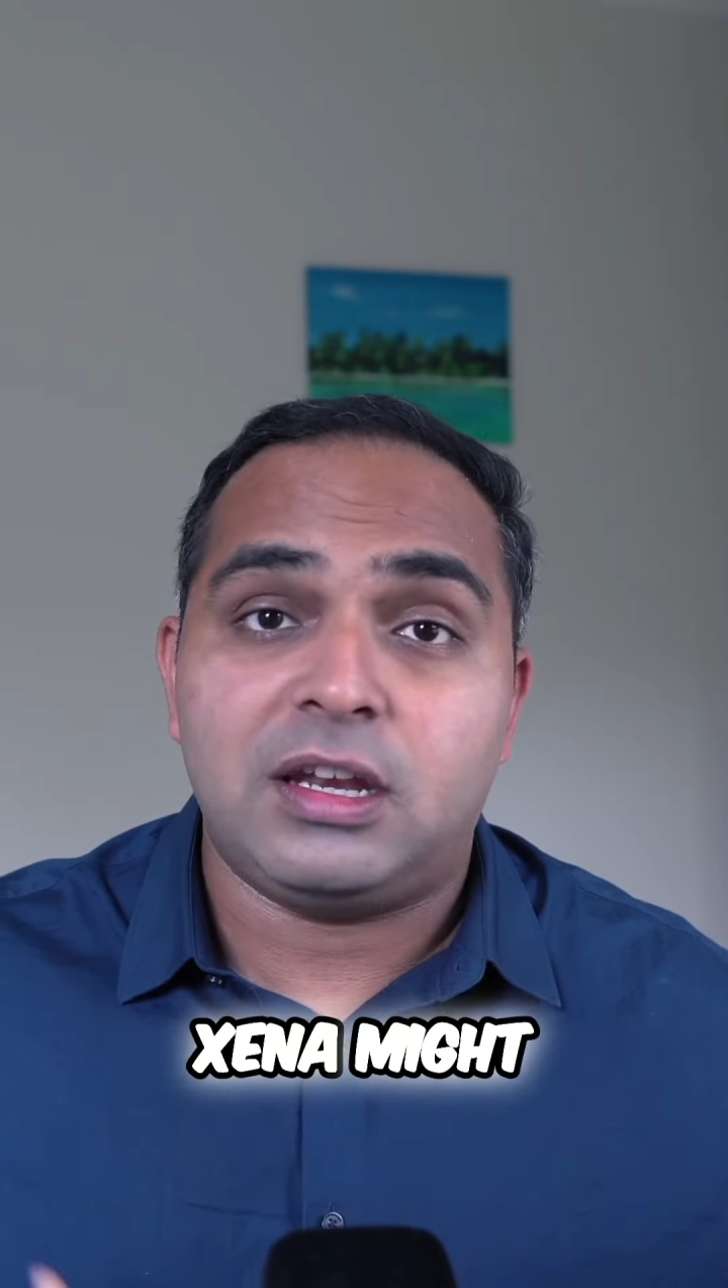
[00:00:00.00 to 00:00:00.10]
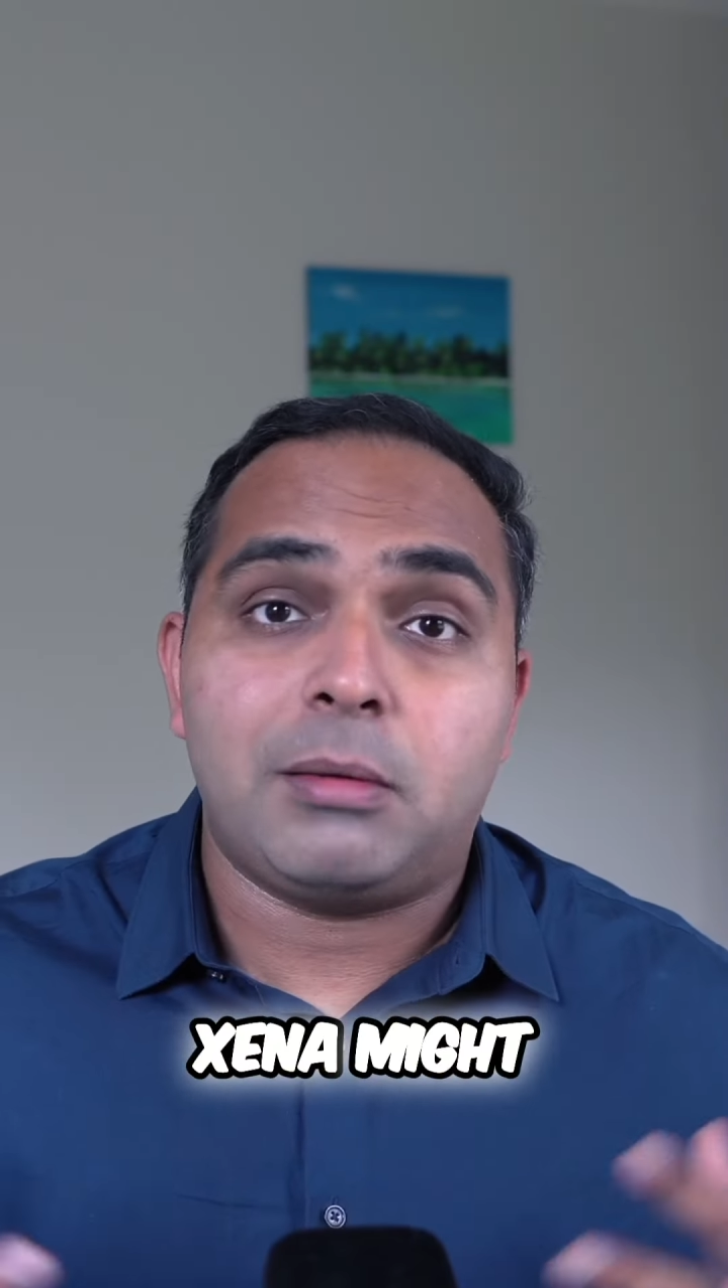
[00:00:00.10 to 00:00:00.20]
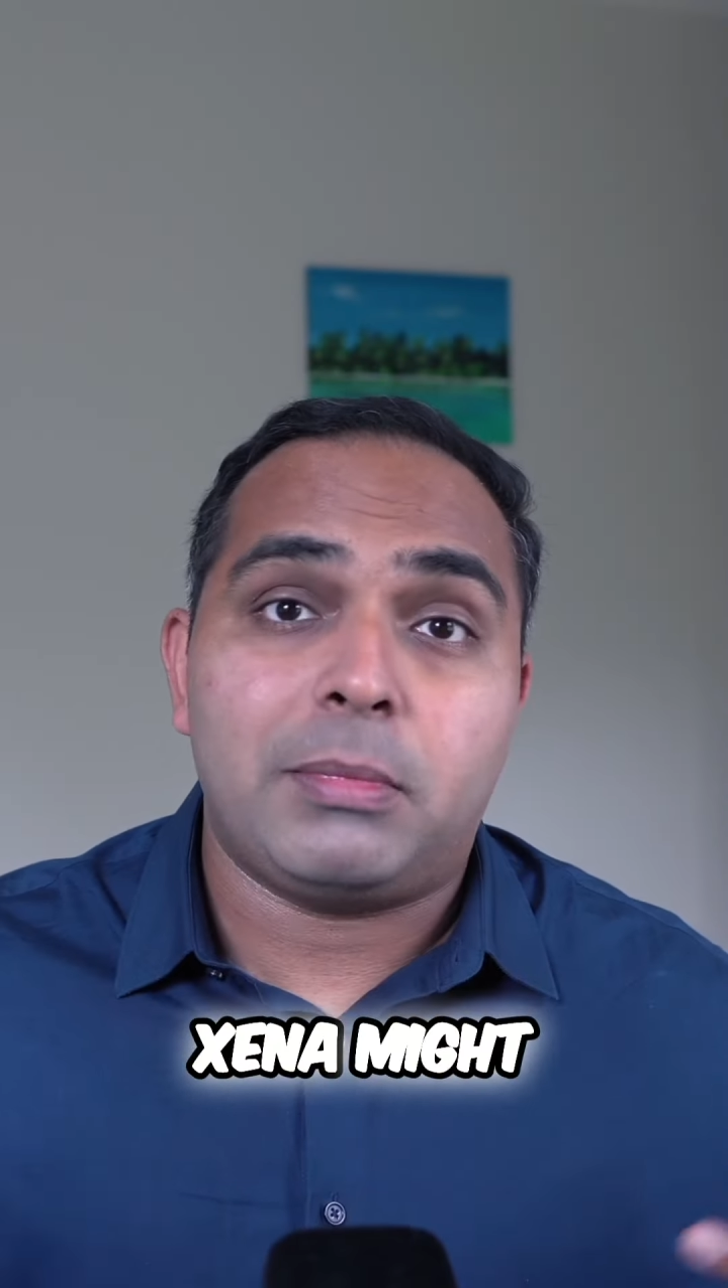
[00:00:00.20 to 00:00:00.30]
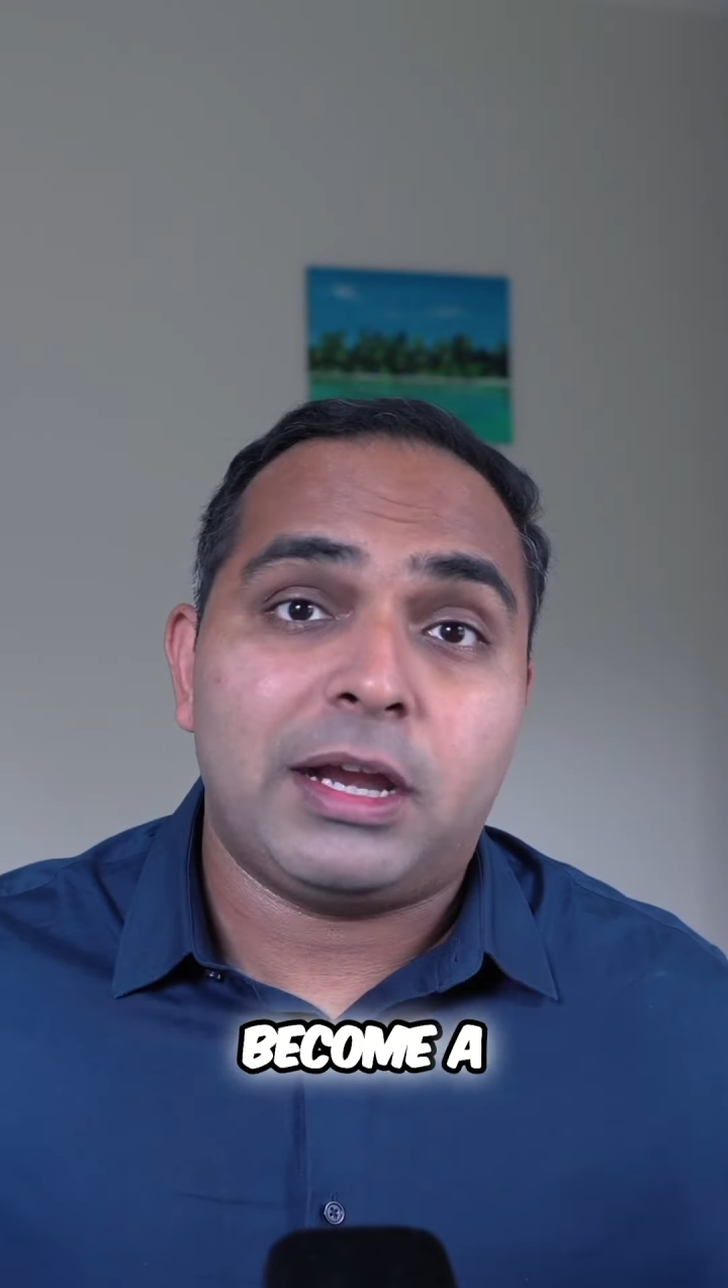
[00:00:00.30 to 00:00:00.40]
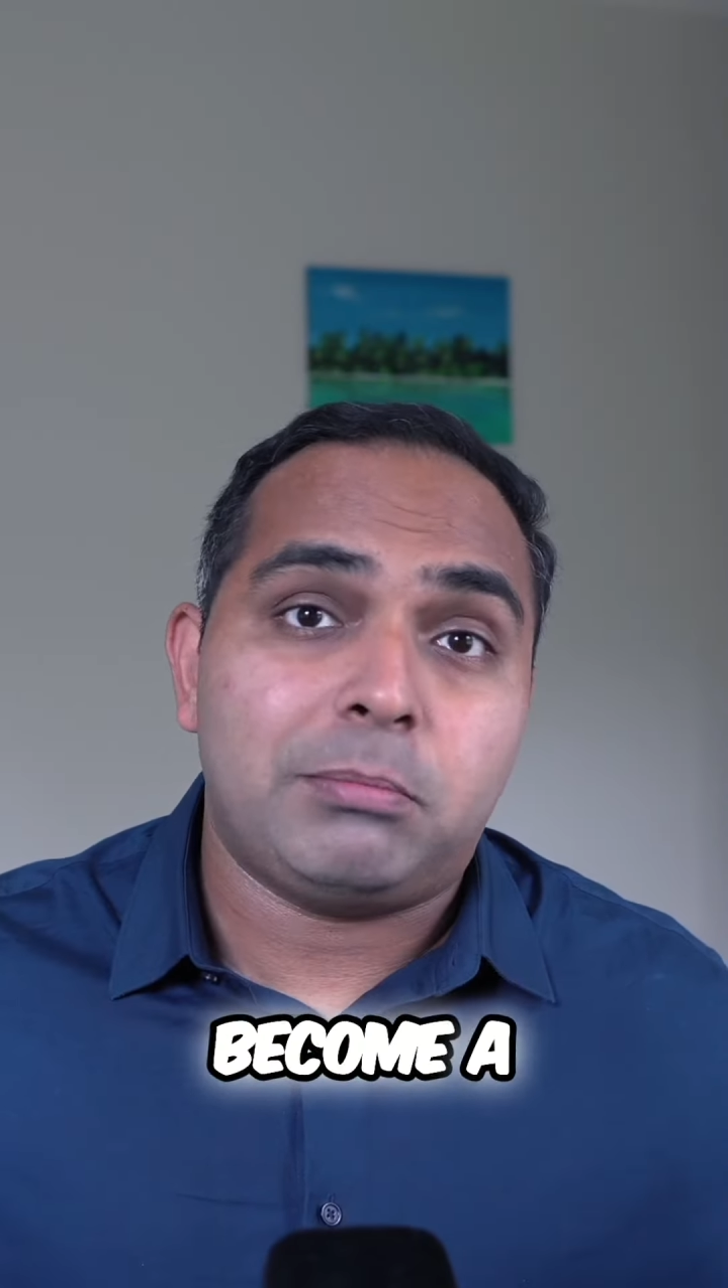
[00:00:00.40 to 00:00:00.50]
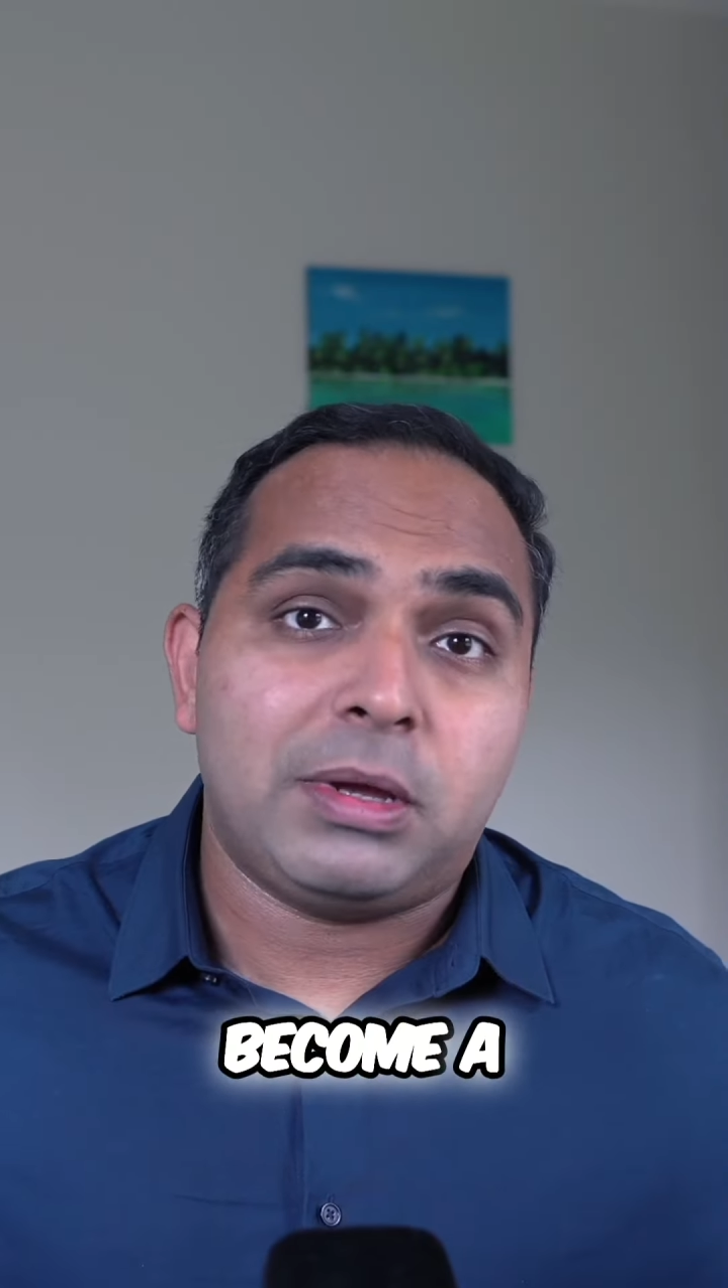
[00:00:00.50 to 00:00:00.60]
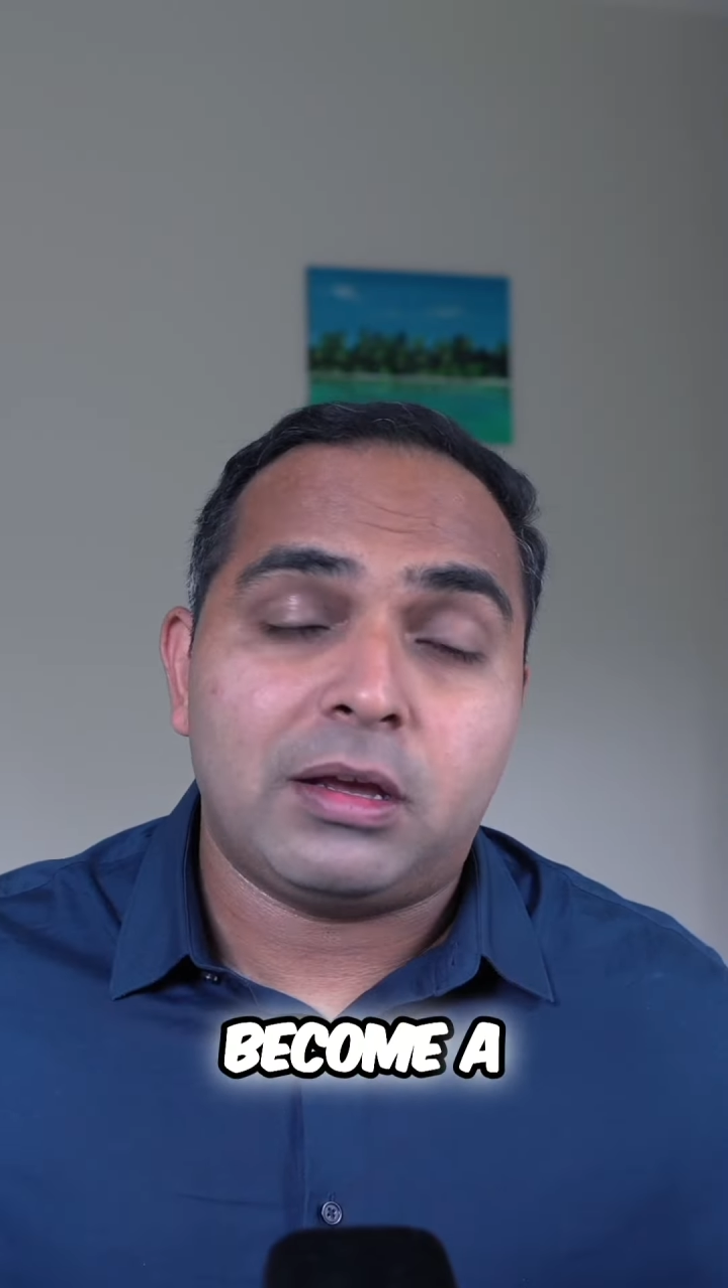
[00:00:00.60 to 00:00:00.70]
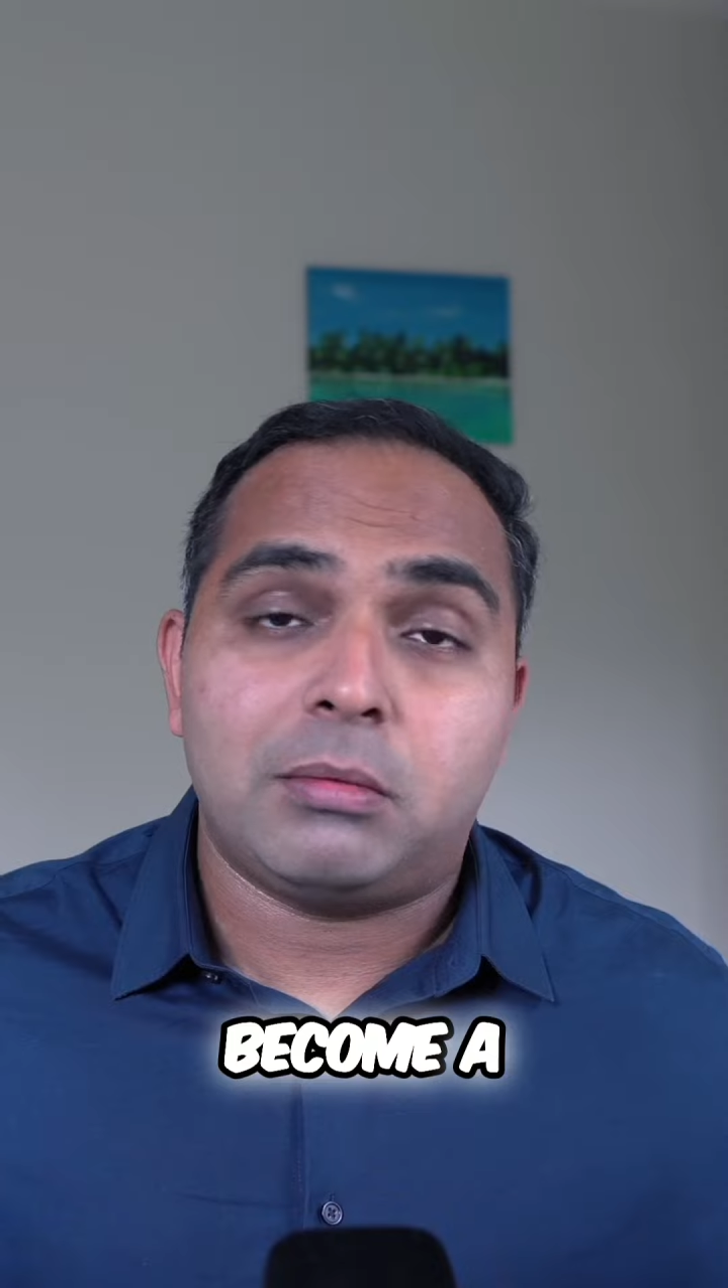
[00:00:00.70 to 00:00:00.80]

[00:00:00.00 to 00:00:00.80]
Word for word: might become